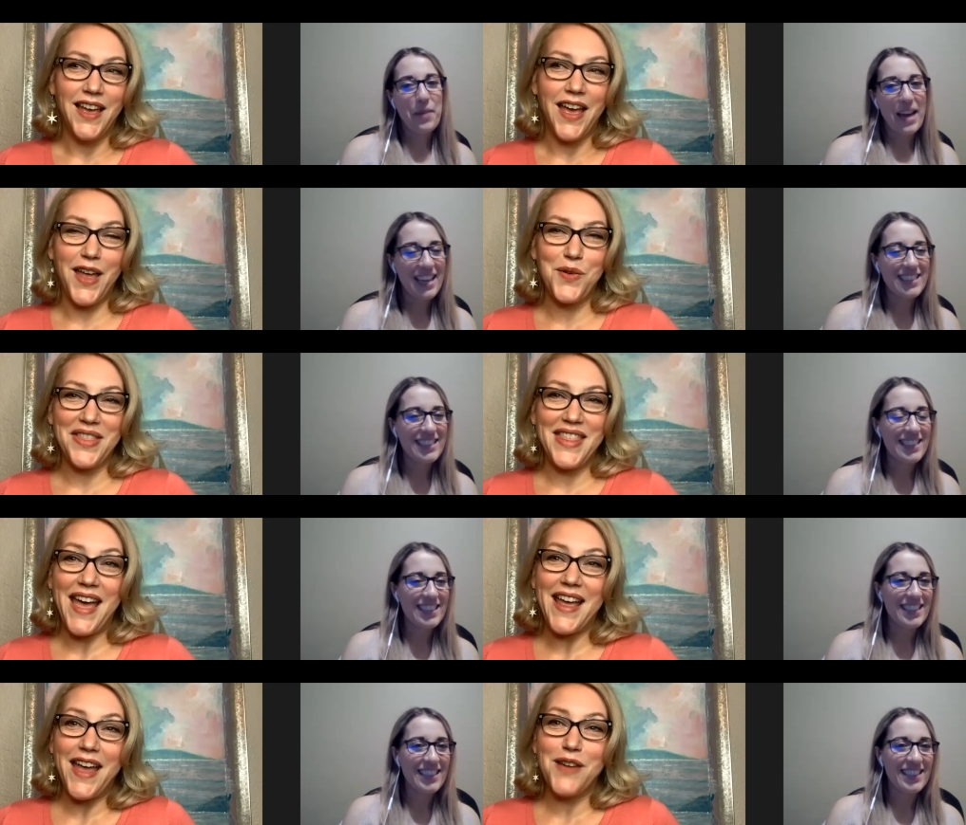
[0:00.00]
Speaker 1: And with
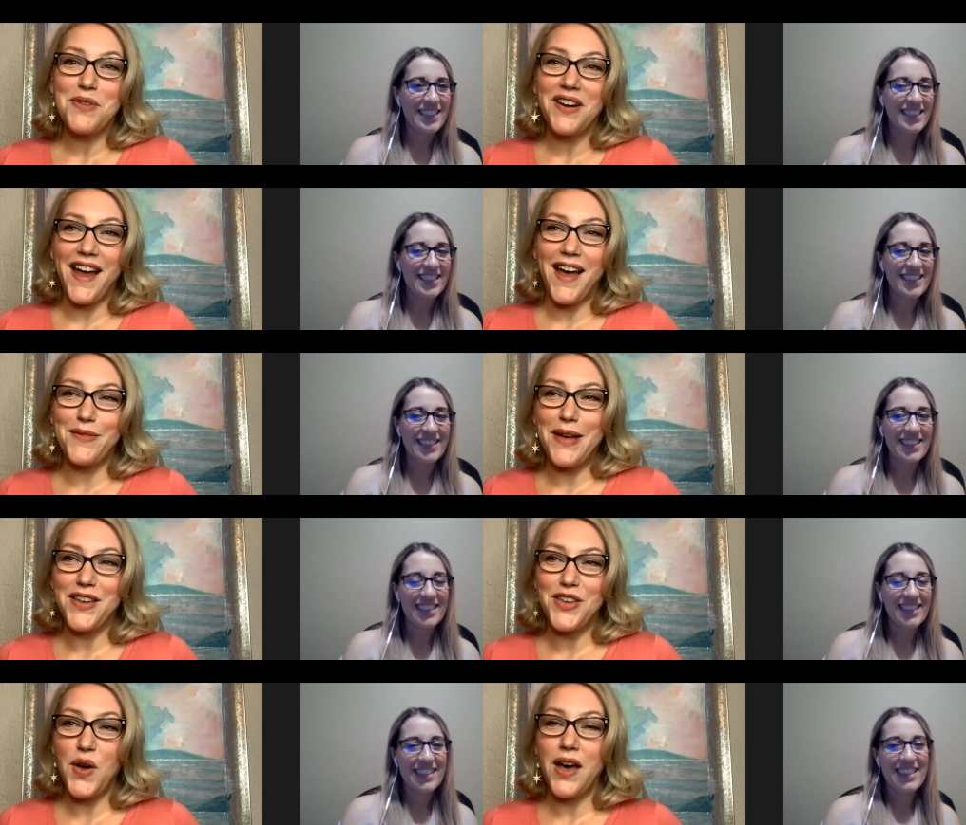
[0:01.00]
that, Amber, how about
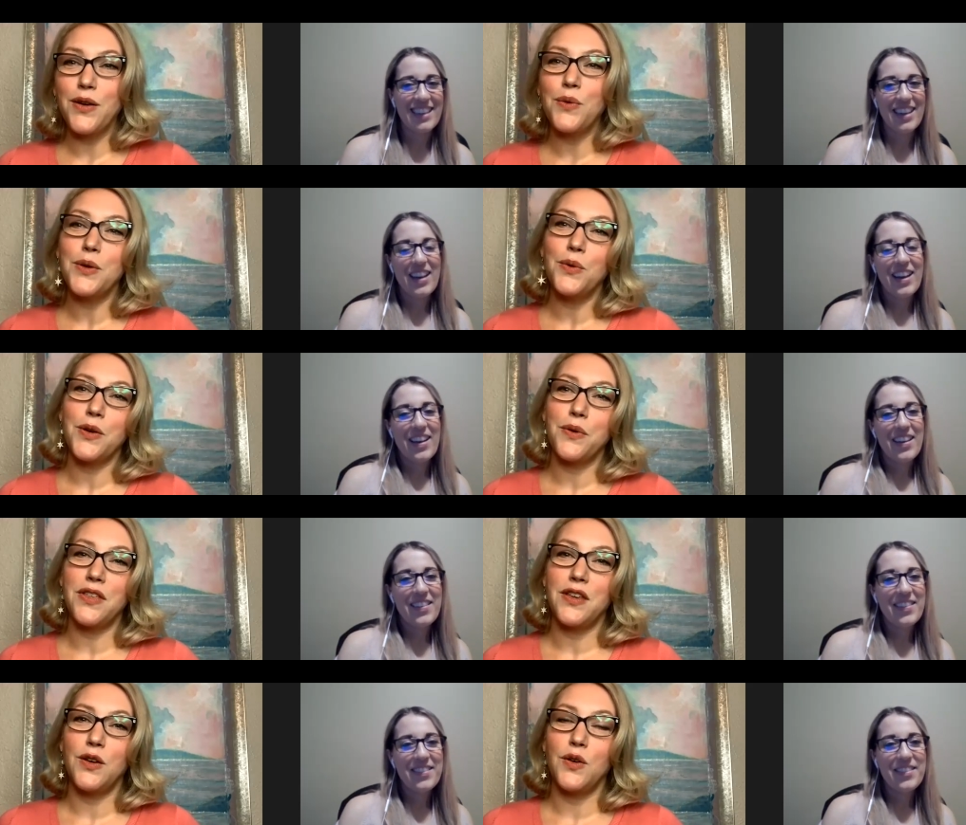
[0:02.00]
you? How can we work with
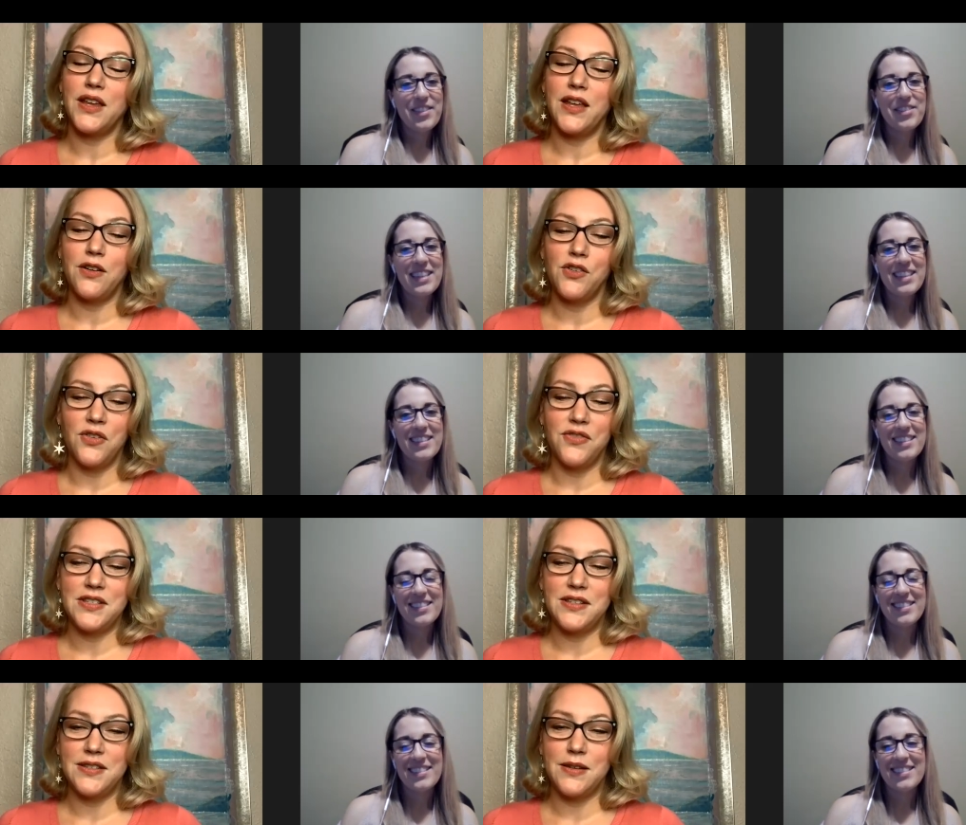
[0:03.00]
you and get our nervous
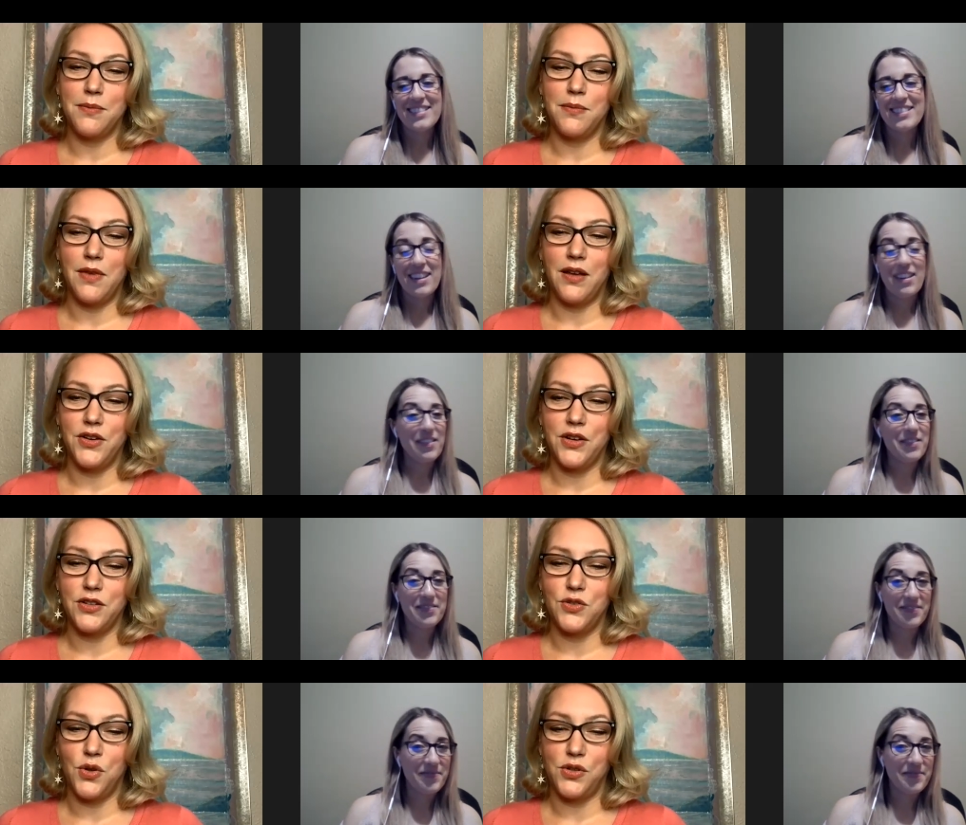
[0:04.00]
system under
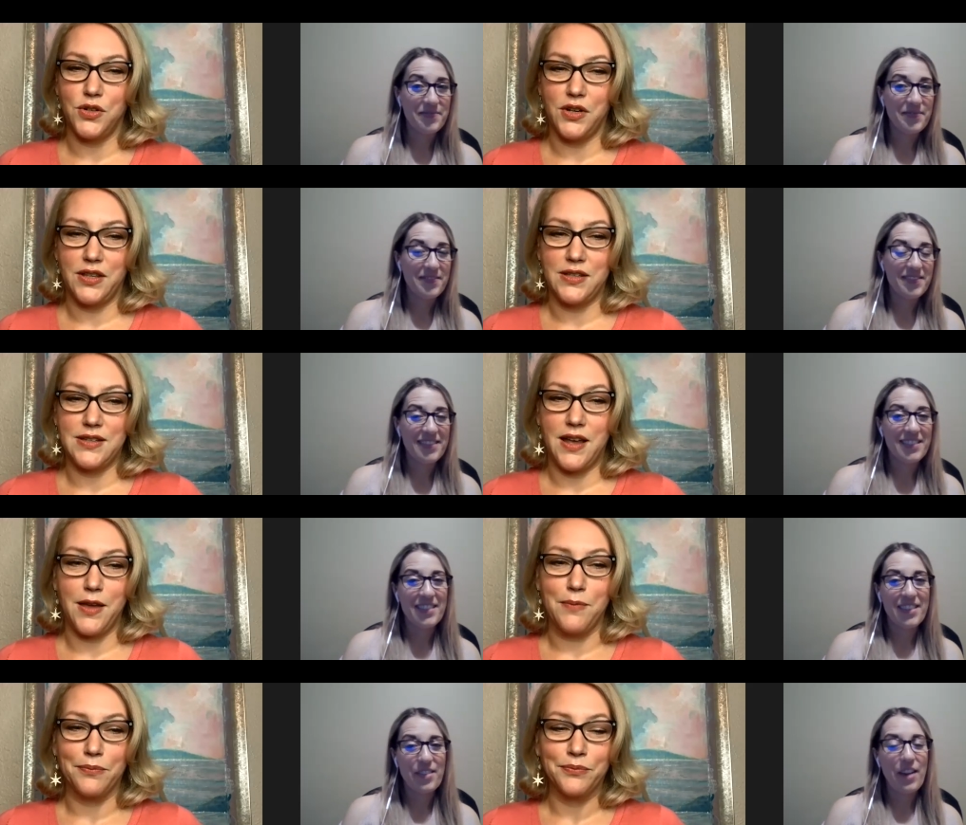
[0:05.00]
control during this
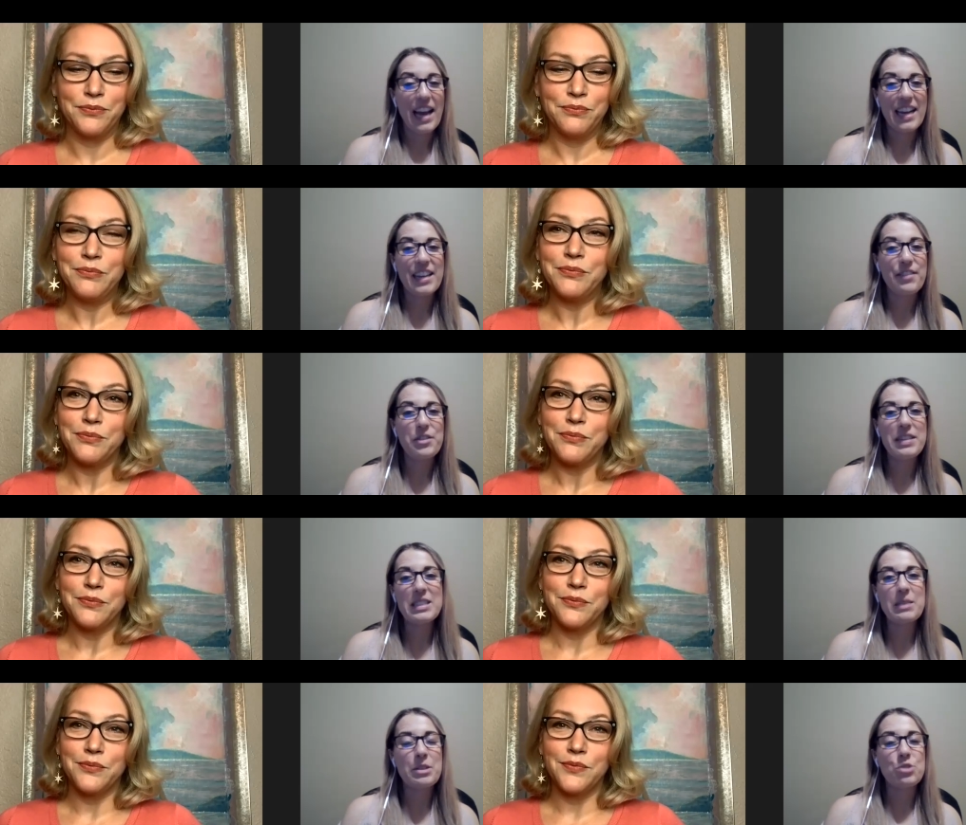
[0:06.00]
time?
Speaker 2: Right. If you need
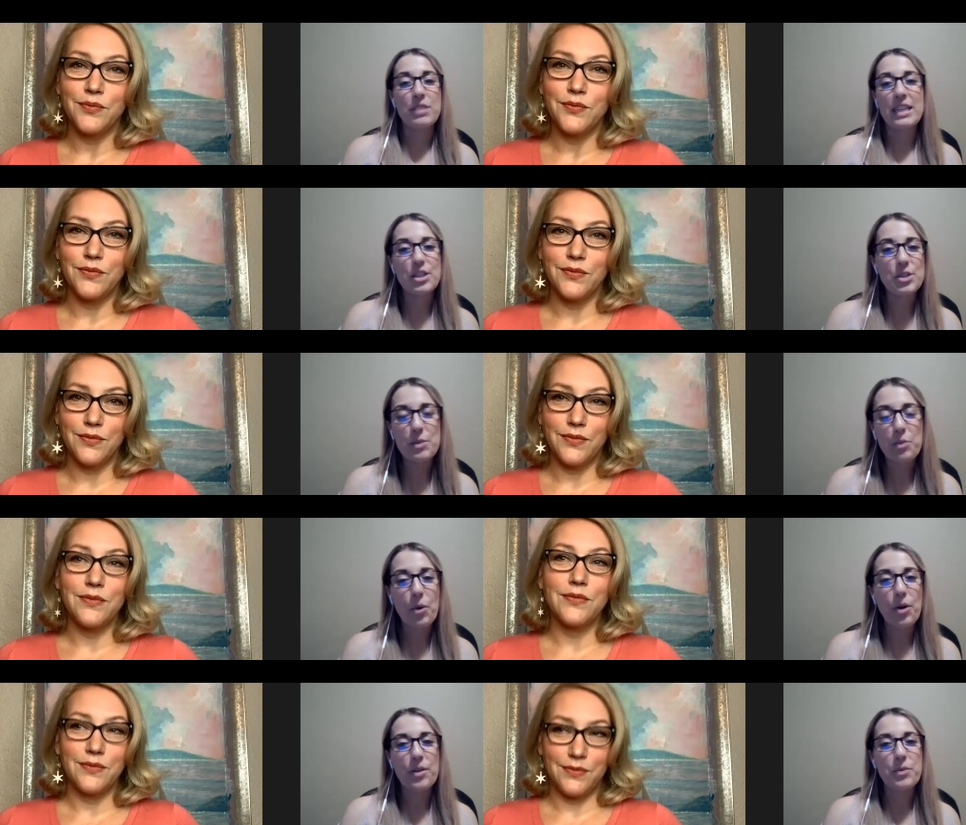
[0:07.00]
some adrenal
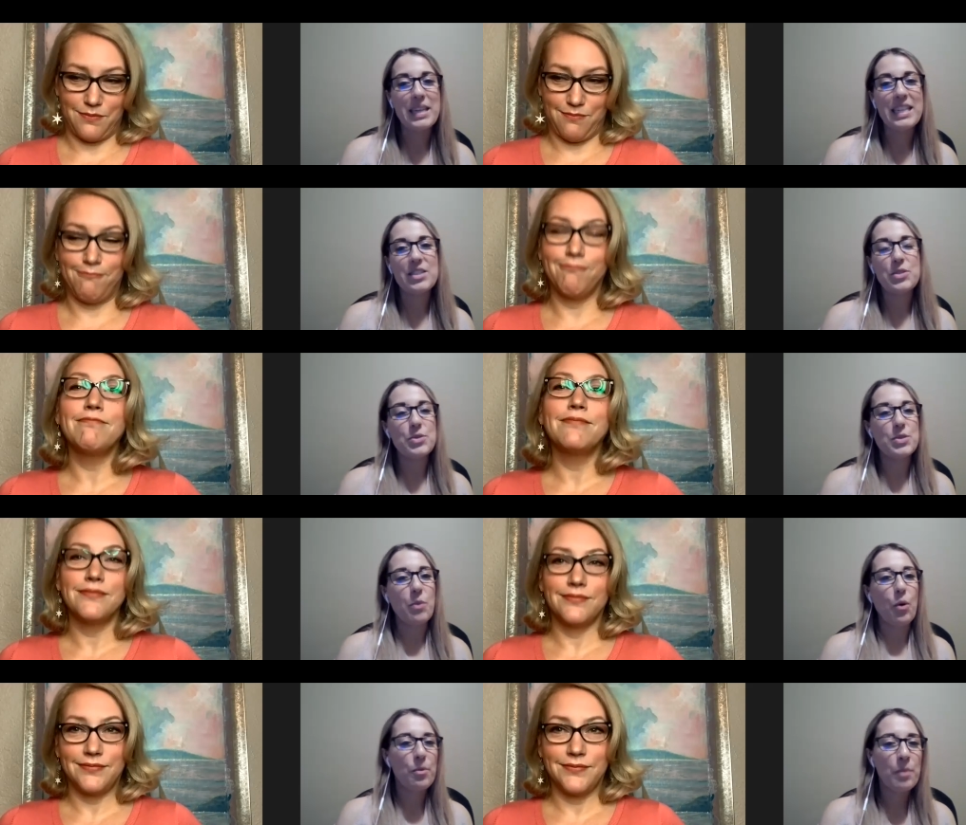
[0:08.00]
support, we need to do some
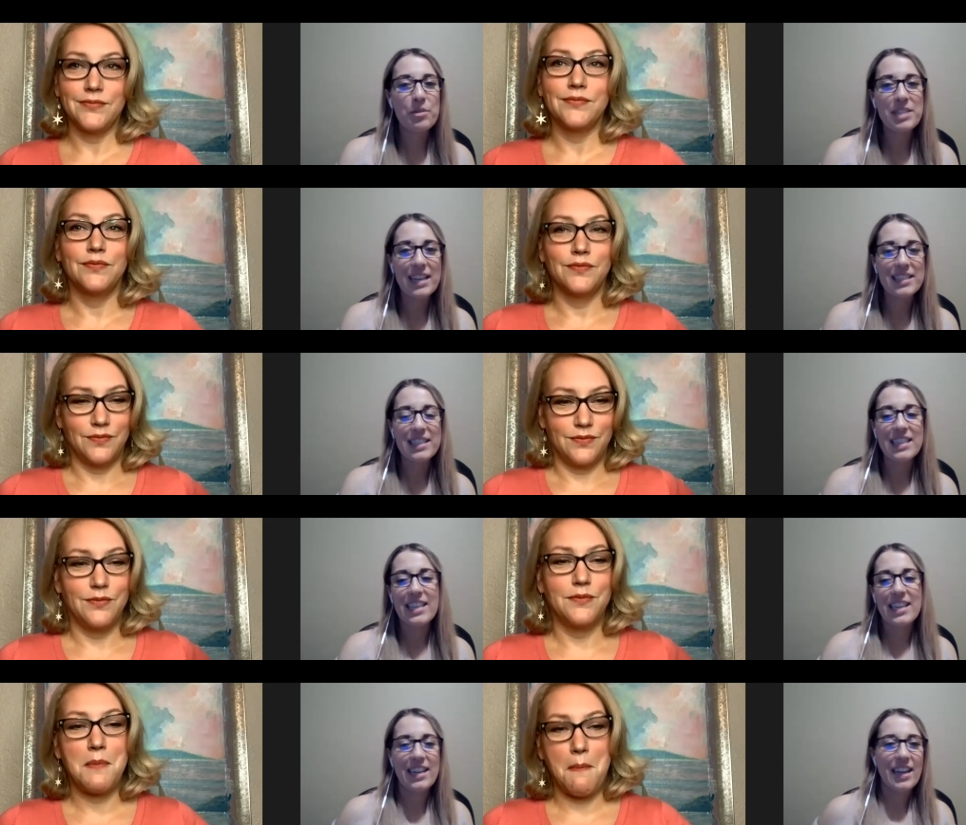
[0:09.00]
hormone testing
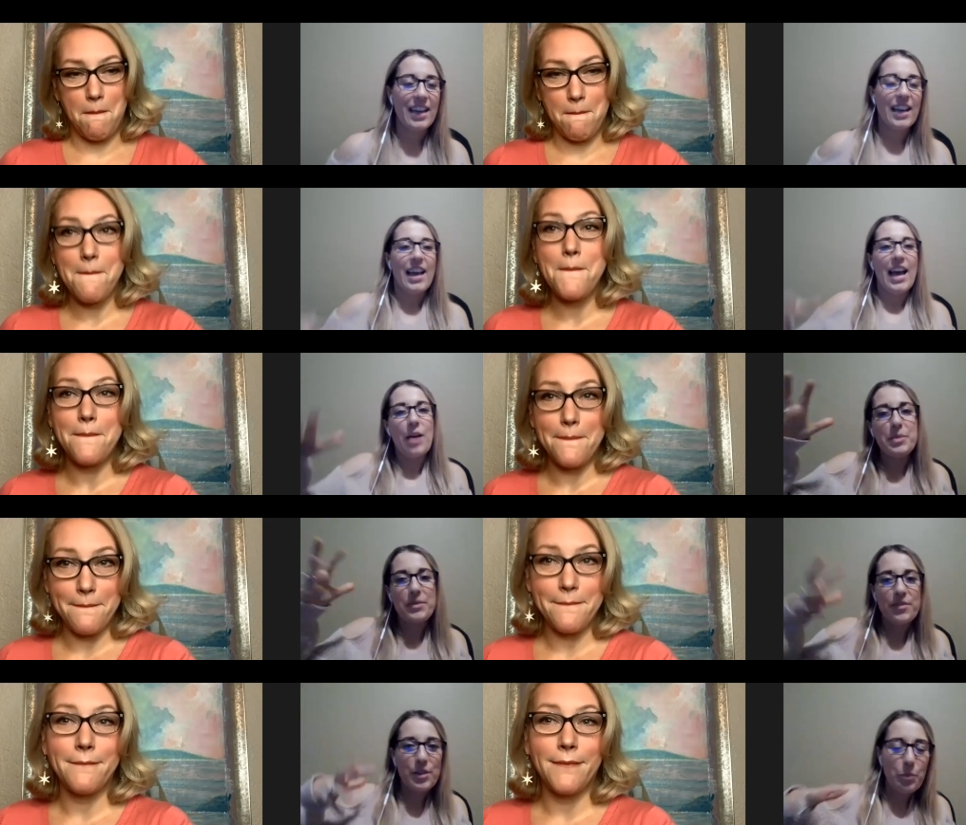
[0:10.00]
and help you
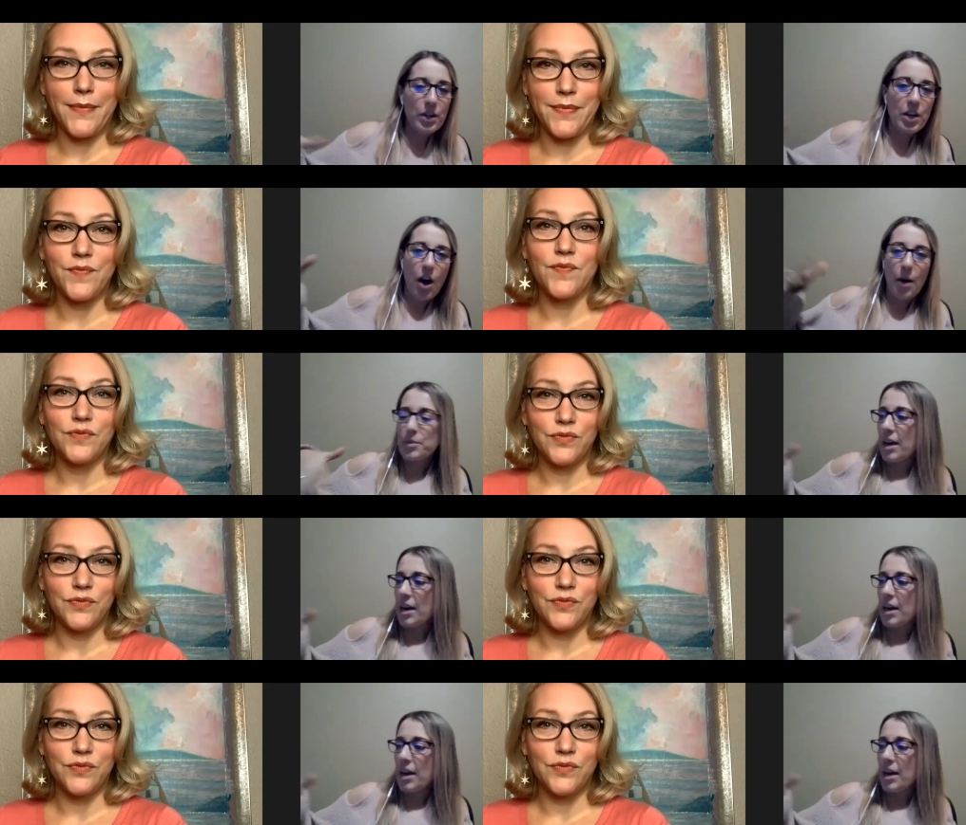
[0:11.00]
feel more calm,